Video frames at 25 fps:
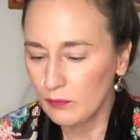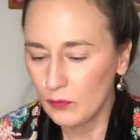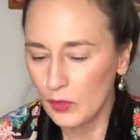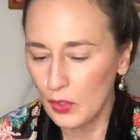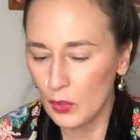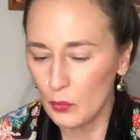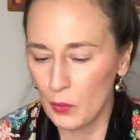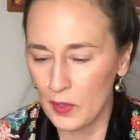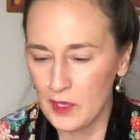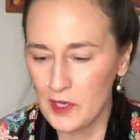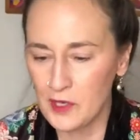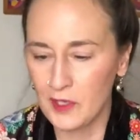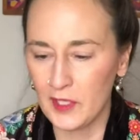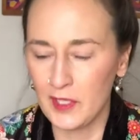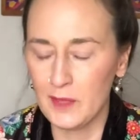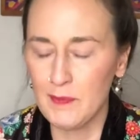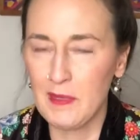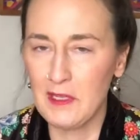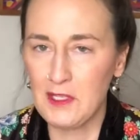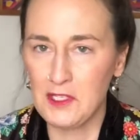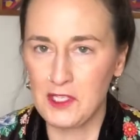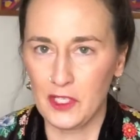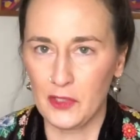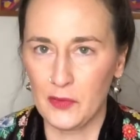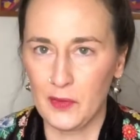what you're going to
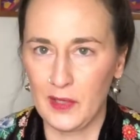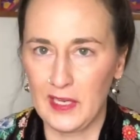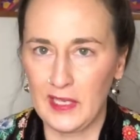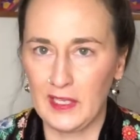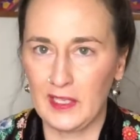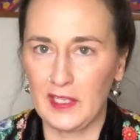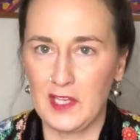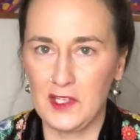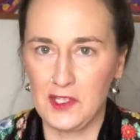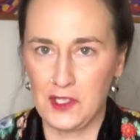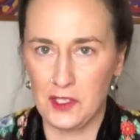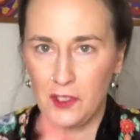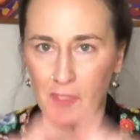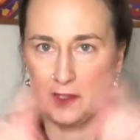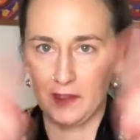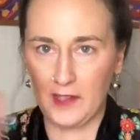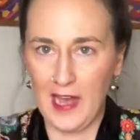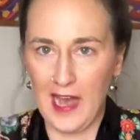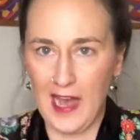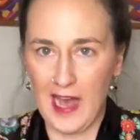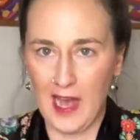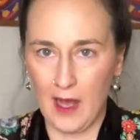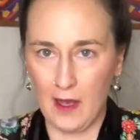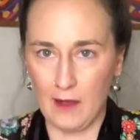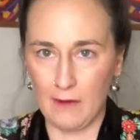be doing is you're going to
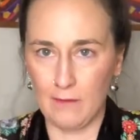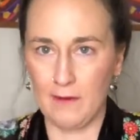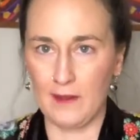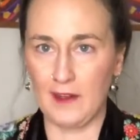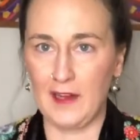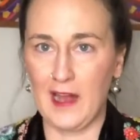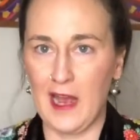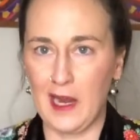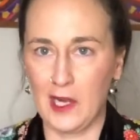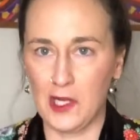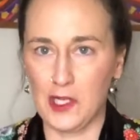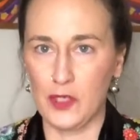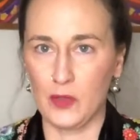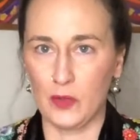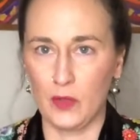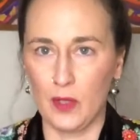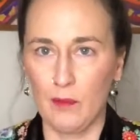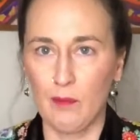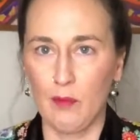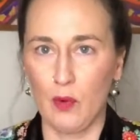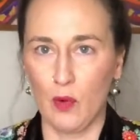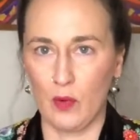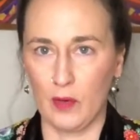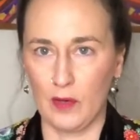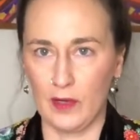have an actual
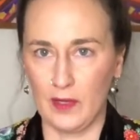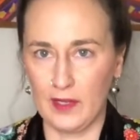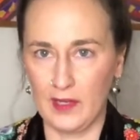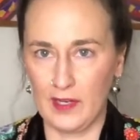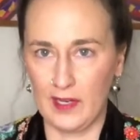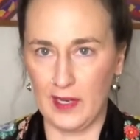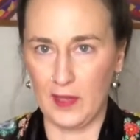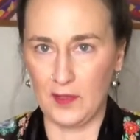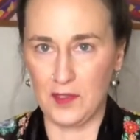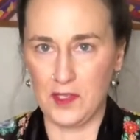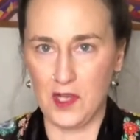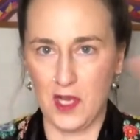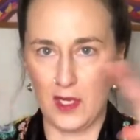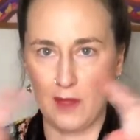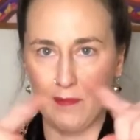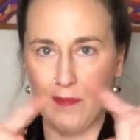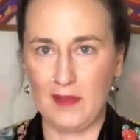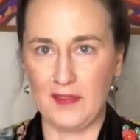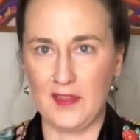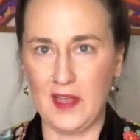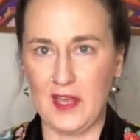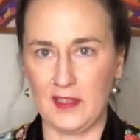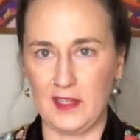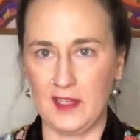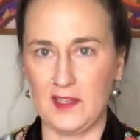board, and I'll talk
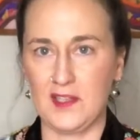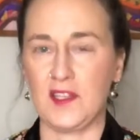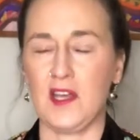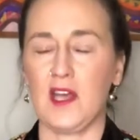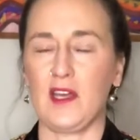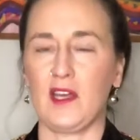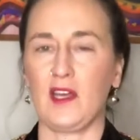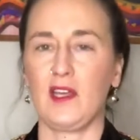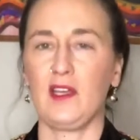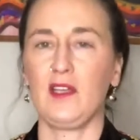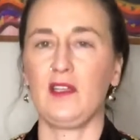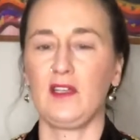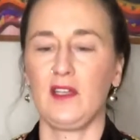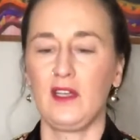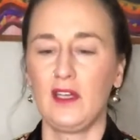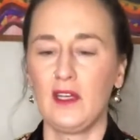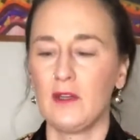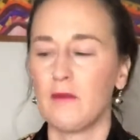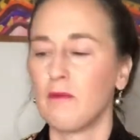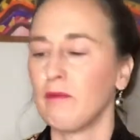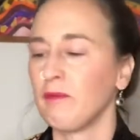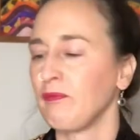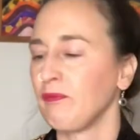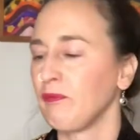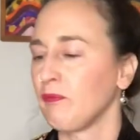about that in a second.
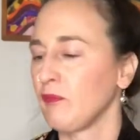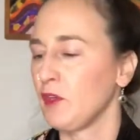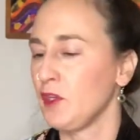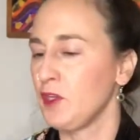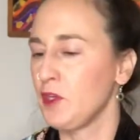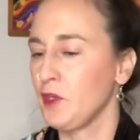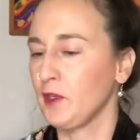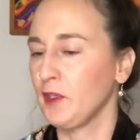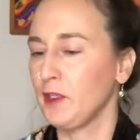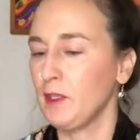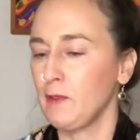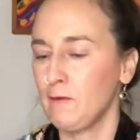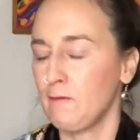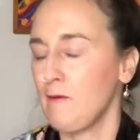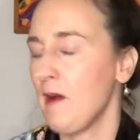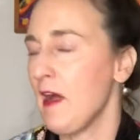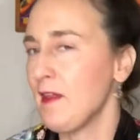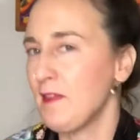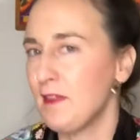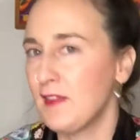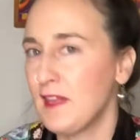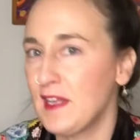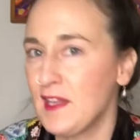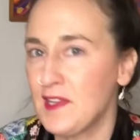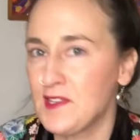You're going to
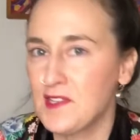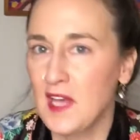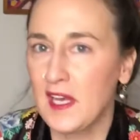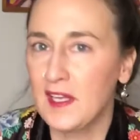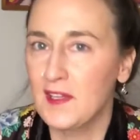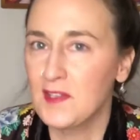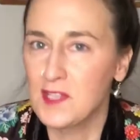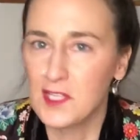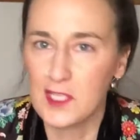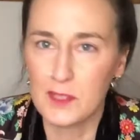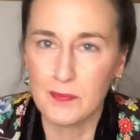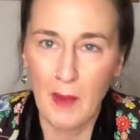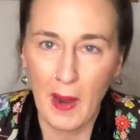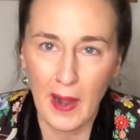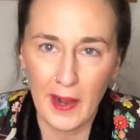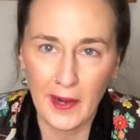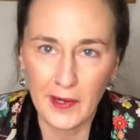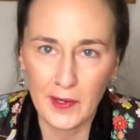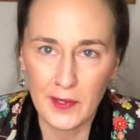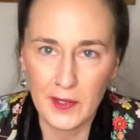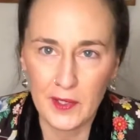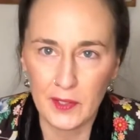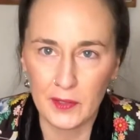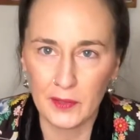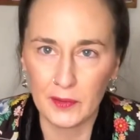find things that
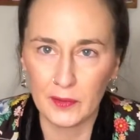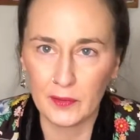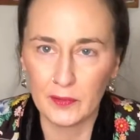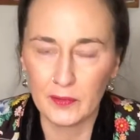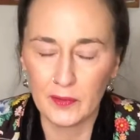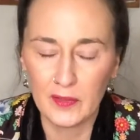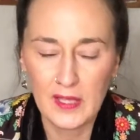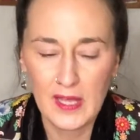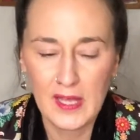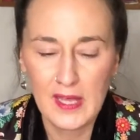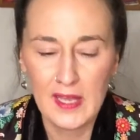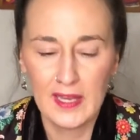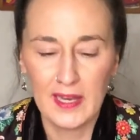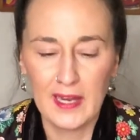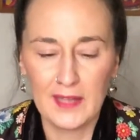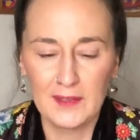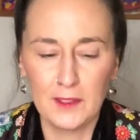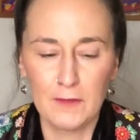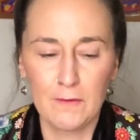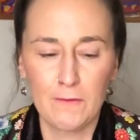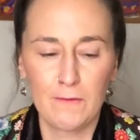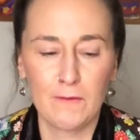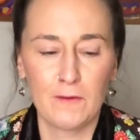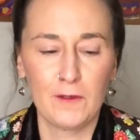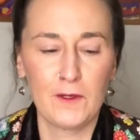inspire you. And
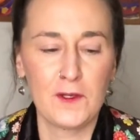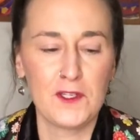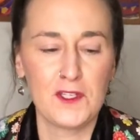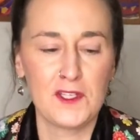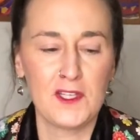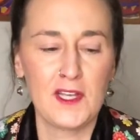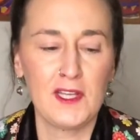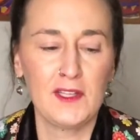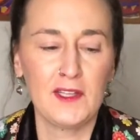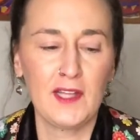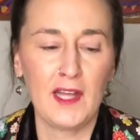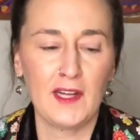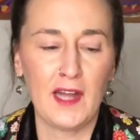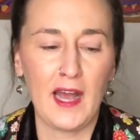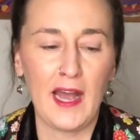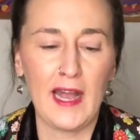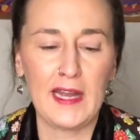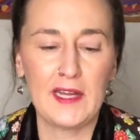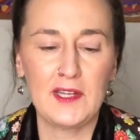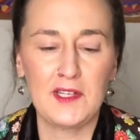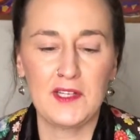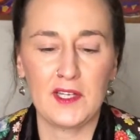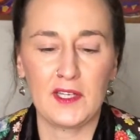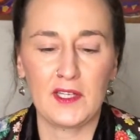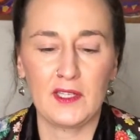the first thing that
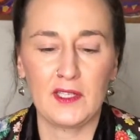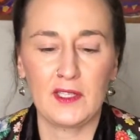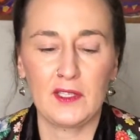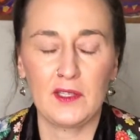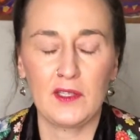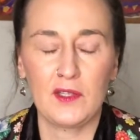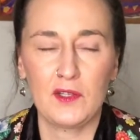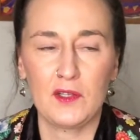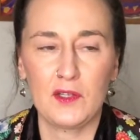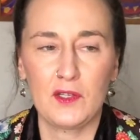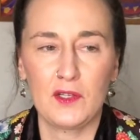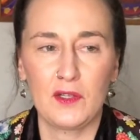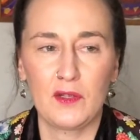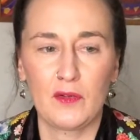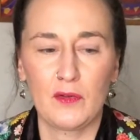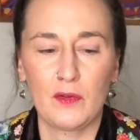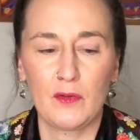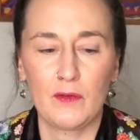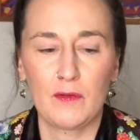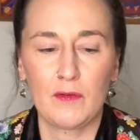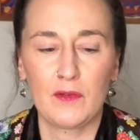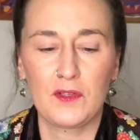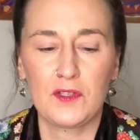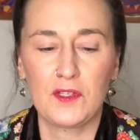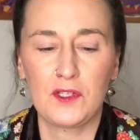I did
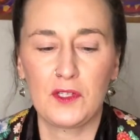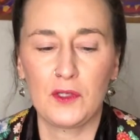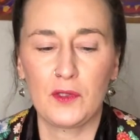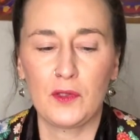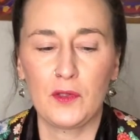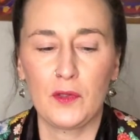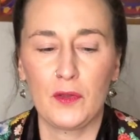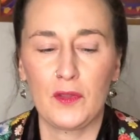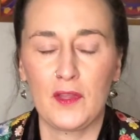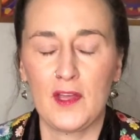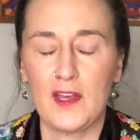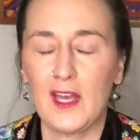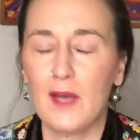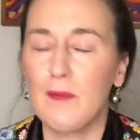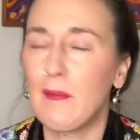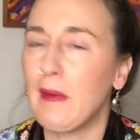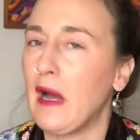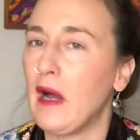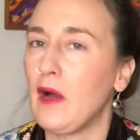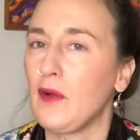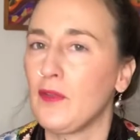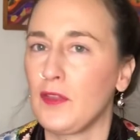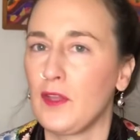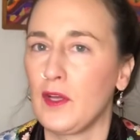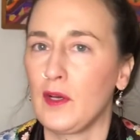to think
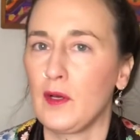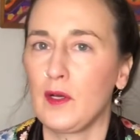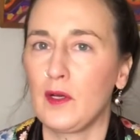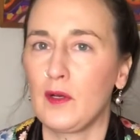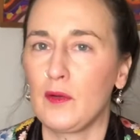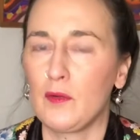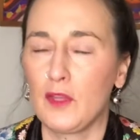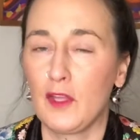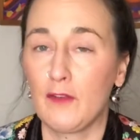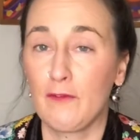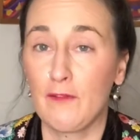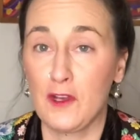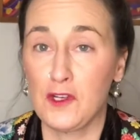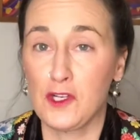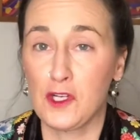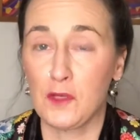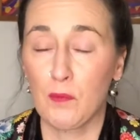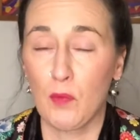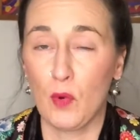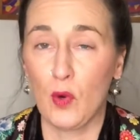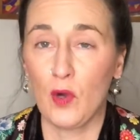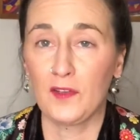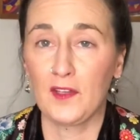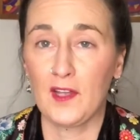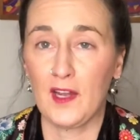about the, the vision
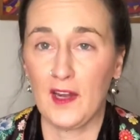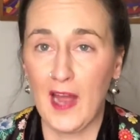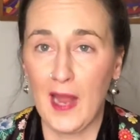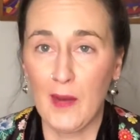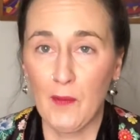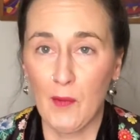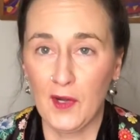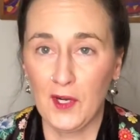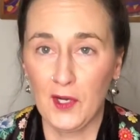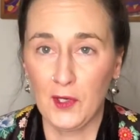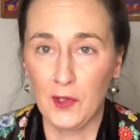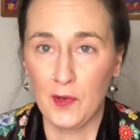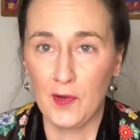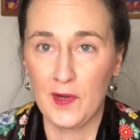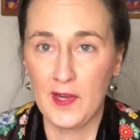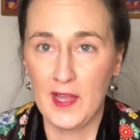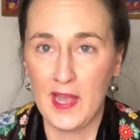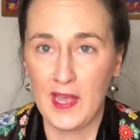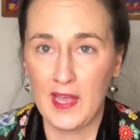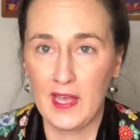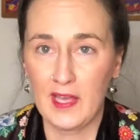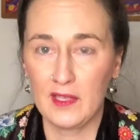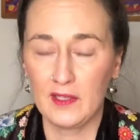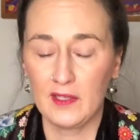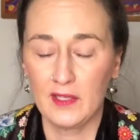board that I want to
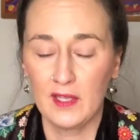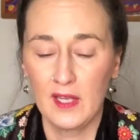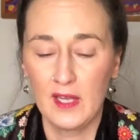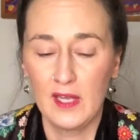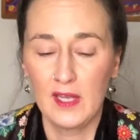create